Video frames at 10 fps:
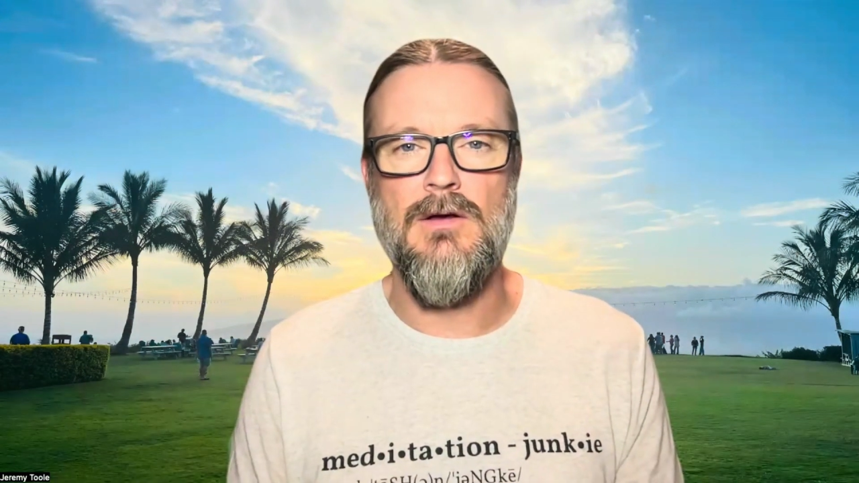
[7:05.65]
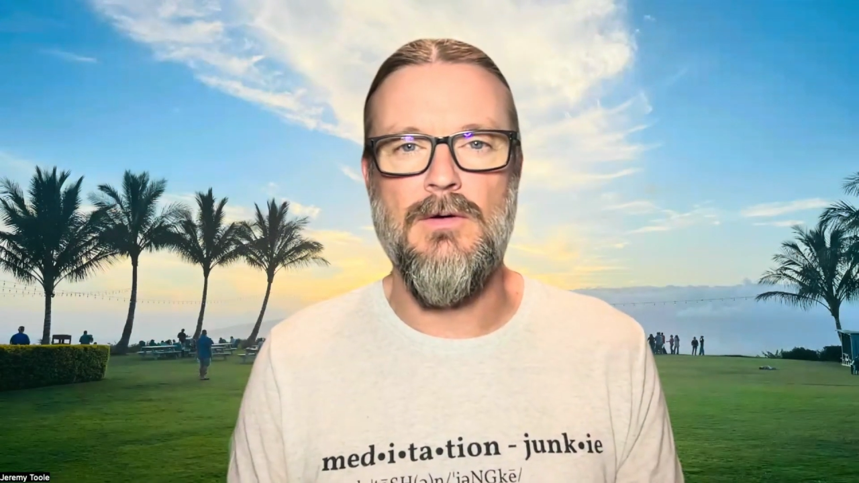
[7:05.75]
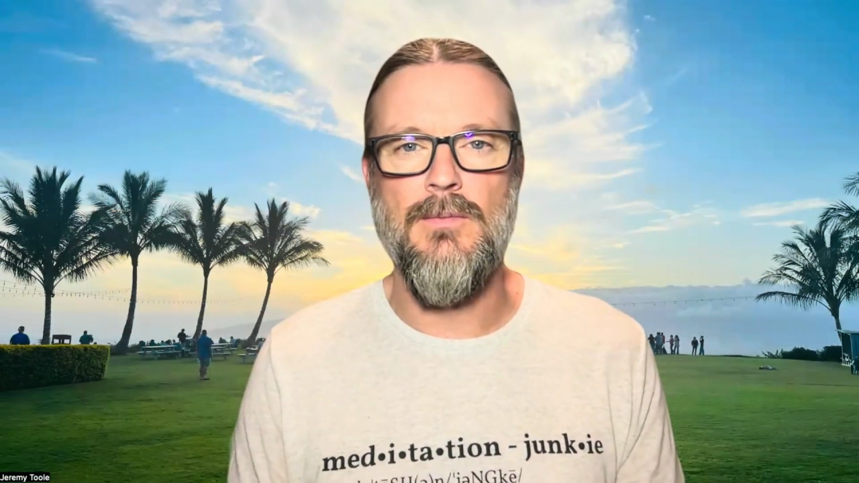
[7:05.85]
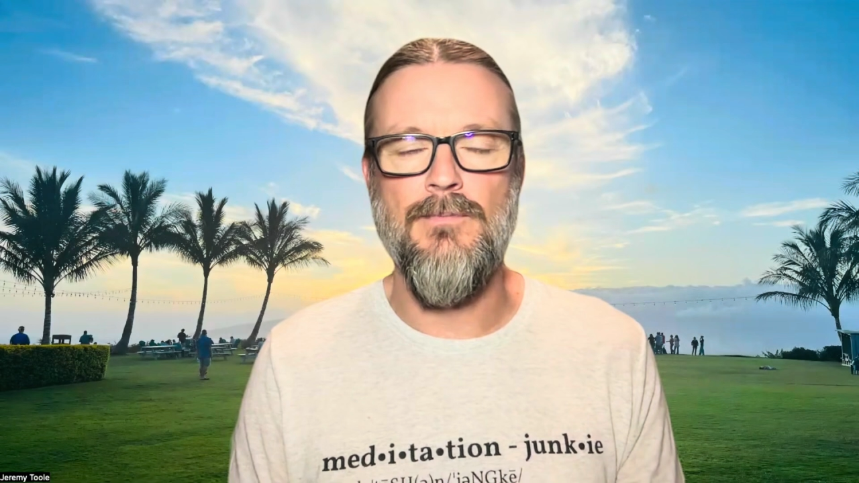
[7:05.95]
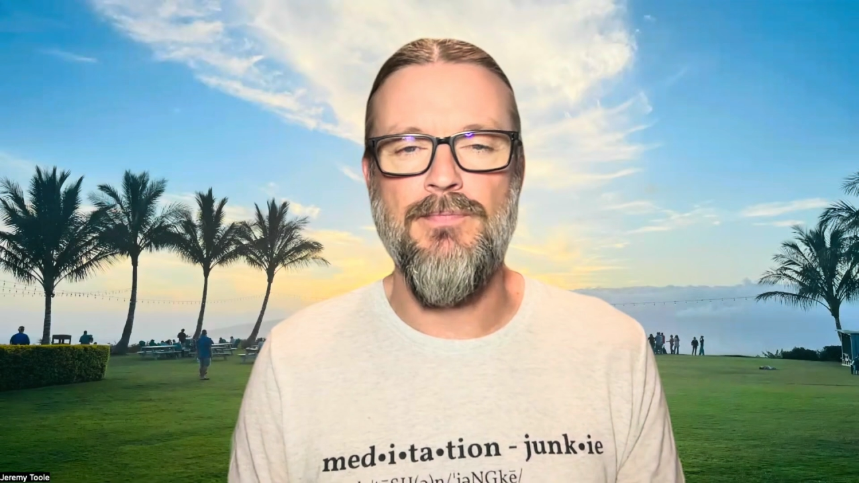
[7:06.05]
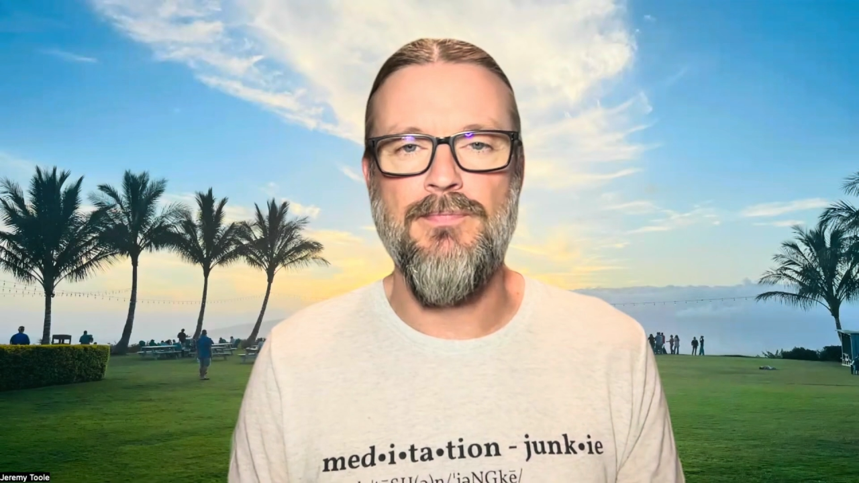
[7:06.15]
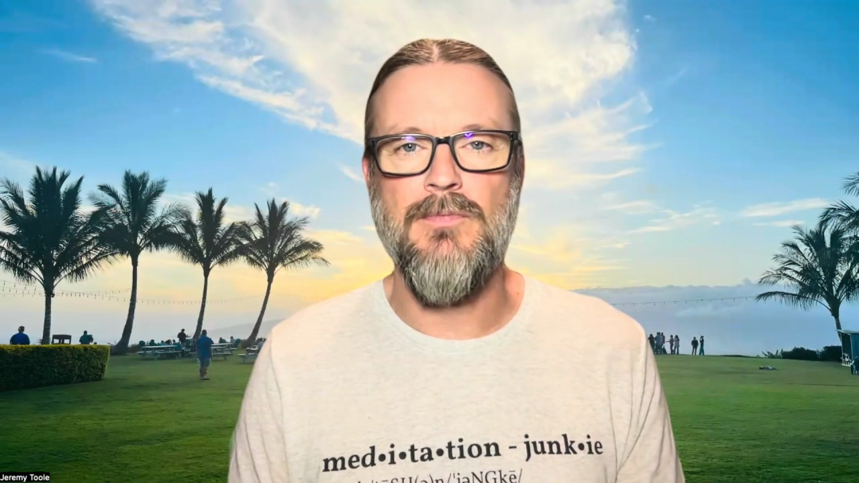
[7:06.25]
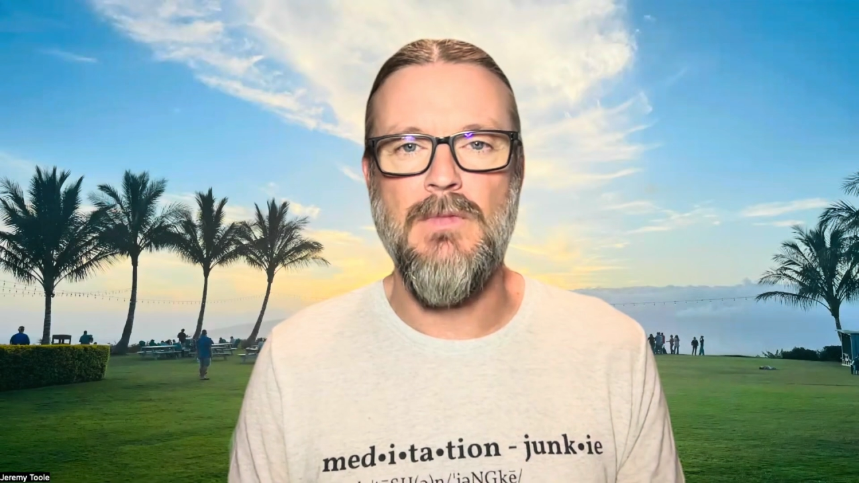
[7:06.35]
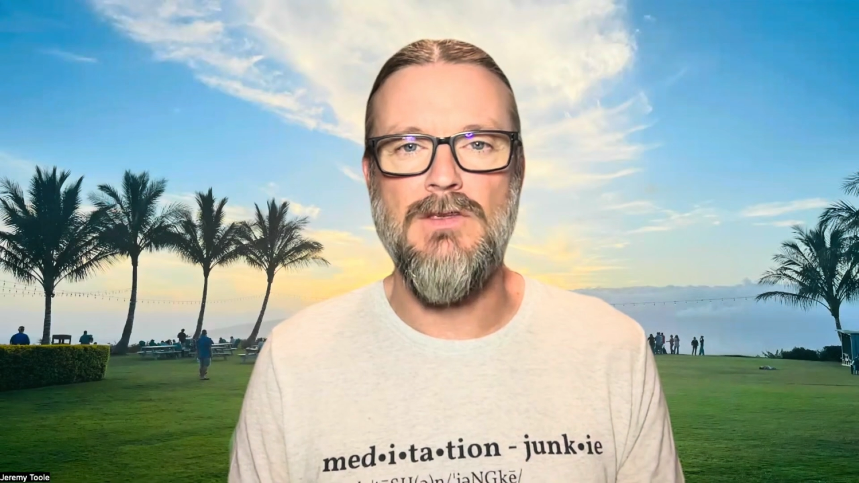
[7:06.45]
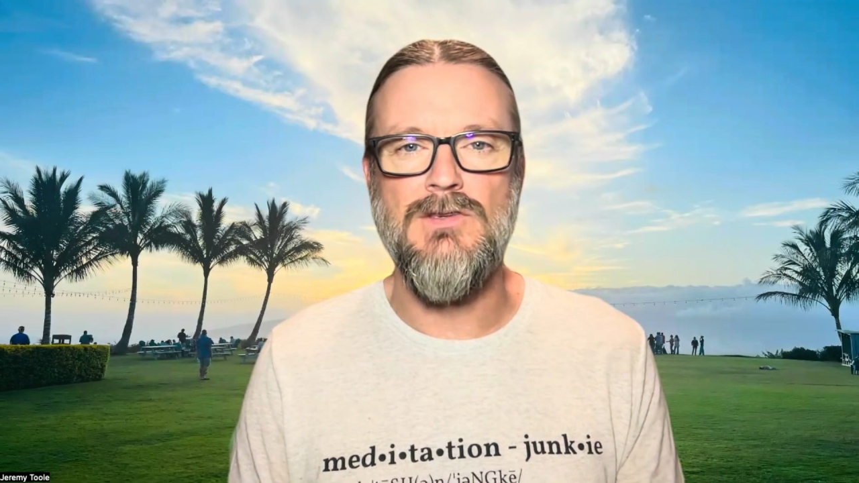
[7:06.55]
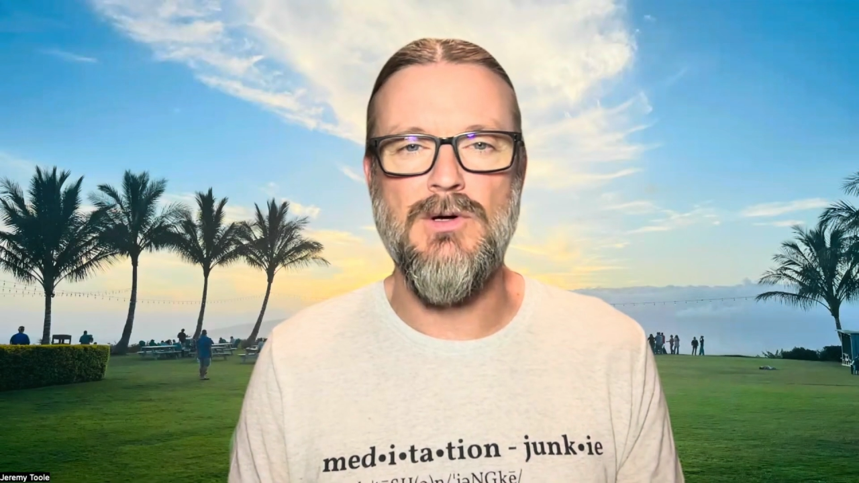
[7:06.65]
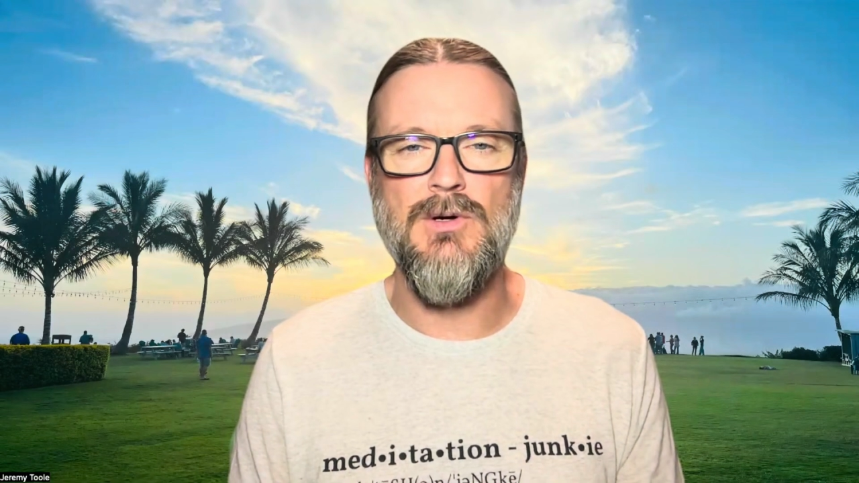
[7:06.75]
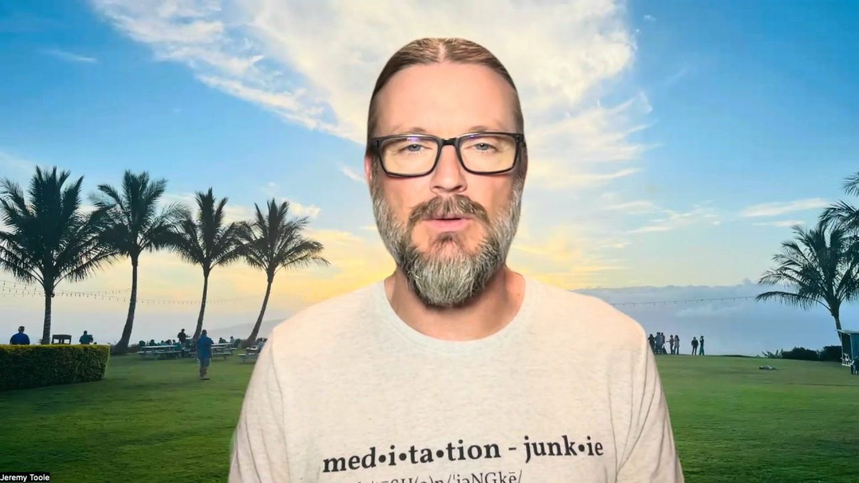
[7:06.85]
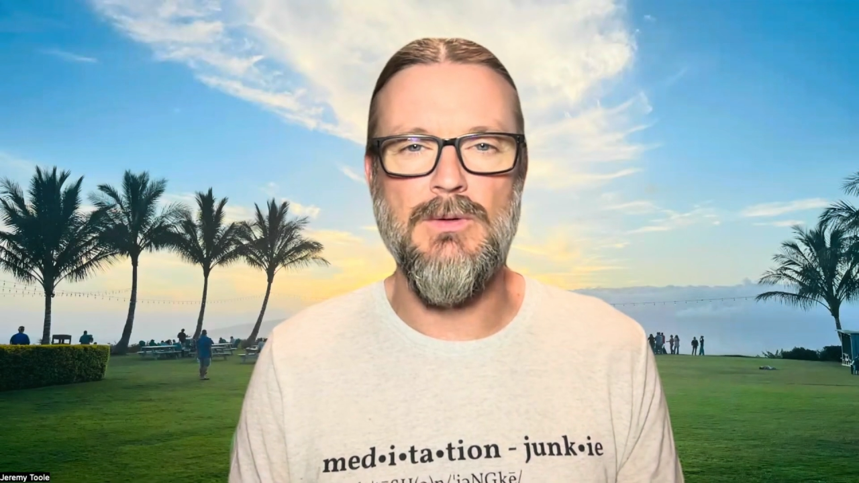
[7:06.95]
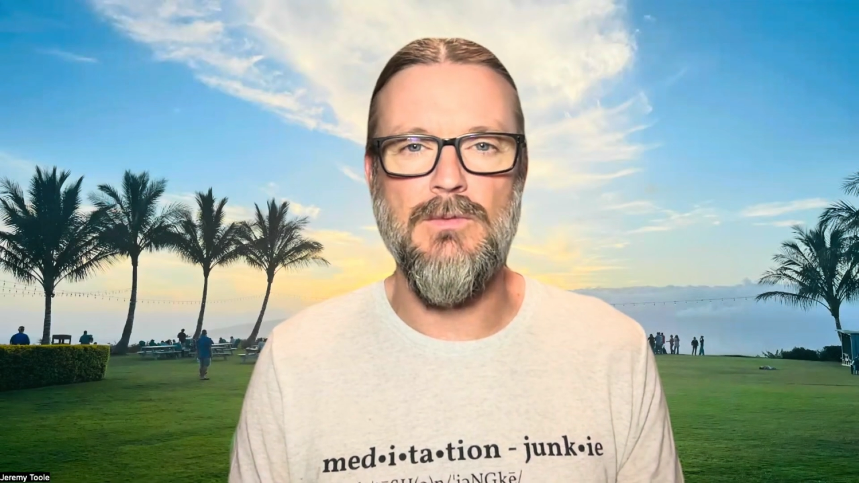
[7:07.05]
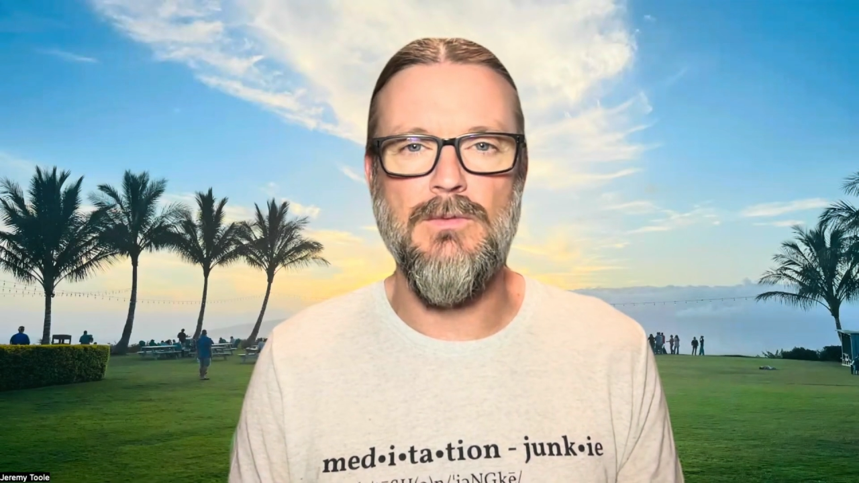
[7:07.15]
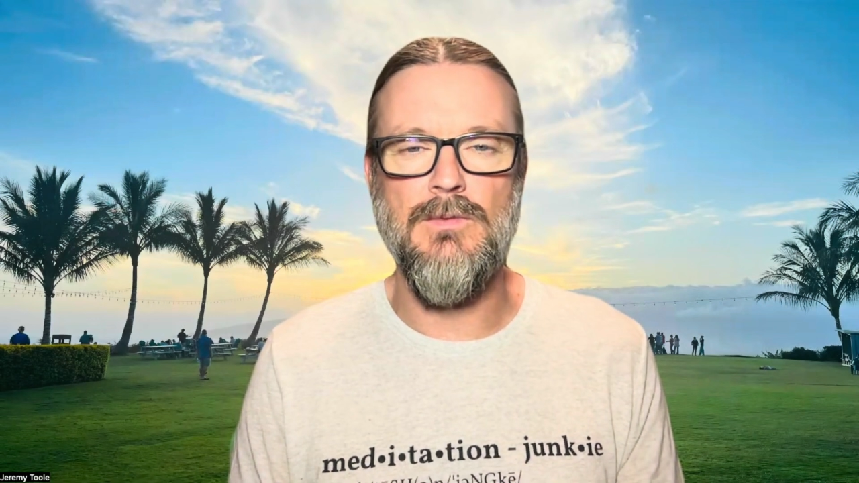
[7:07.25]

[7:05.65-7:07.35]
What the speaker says: Um, so